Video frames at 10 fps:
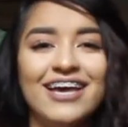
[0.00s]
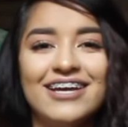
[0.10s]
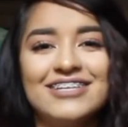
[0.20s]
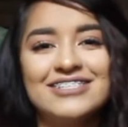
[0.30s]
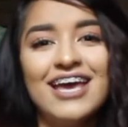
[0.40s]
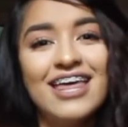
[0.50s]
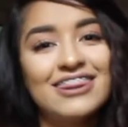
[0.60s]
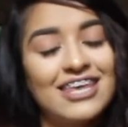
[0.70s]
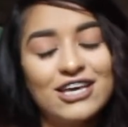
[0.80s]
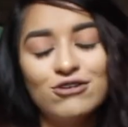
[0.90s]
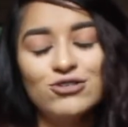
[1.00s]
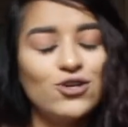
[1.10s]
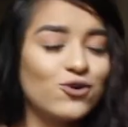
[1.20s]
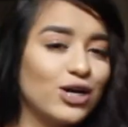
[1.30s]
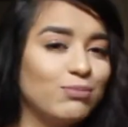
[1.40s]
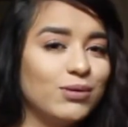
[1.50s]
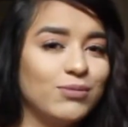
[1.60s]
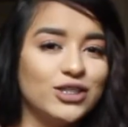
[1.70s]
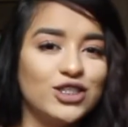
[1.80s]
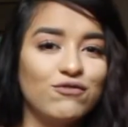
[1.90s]
and thank you so incredibly
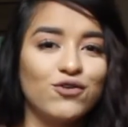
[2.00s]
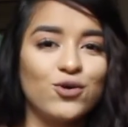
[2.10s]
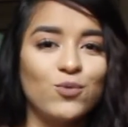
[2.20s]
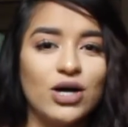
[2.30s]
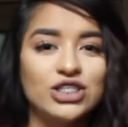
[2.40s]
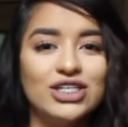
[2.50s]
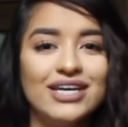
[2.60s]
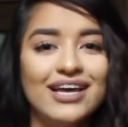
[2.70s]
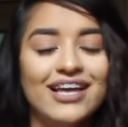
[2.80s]
much for watching,